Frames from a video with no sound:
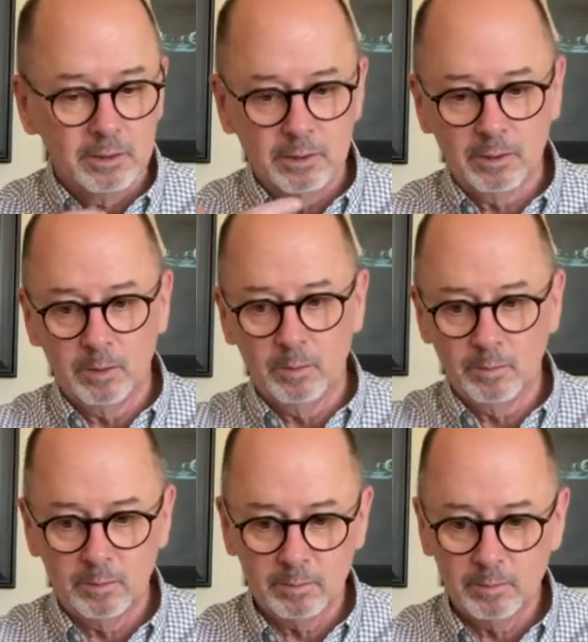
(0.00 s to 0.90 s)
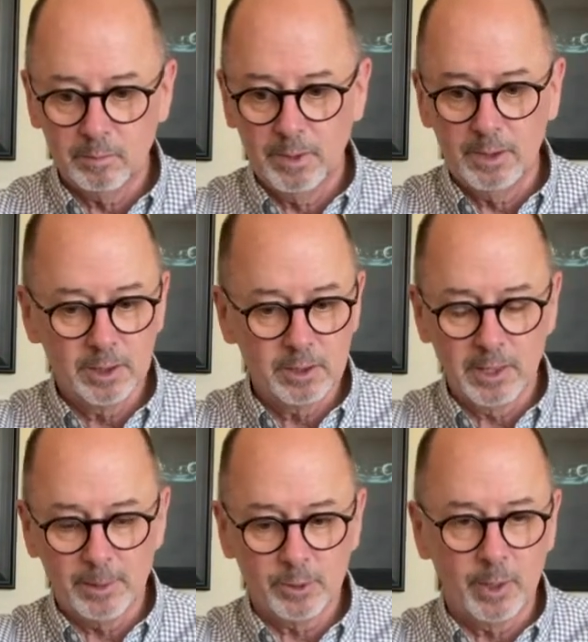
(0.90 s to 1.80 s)
So he just
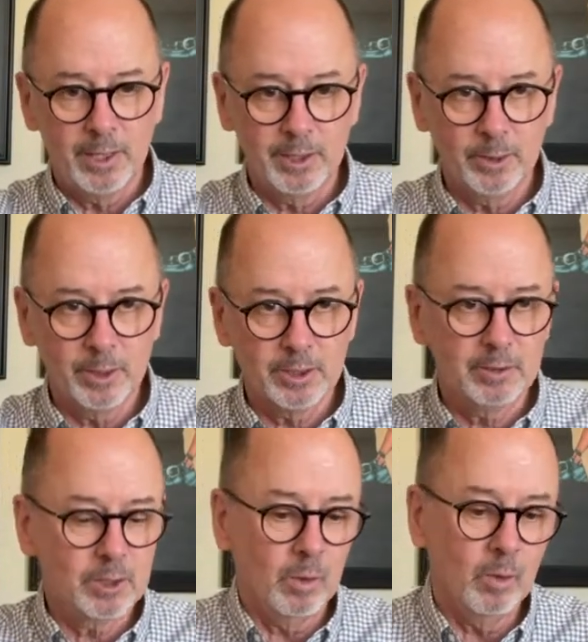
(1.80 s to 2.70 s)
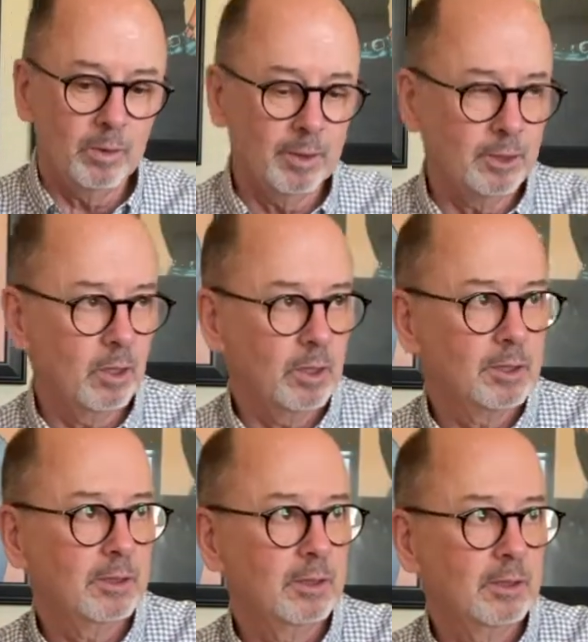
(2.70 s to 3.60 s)
taps right into his soul and draws.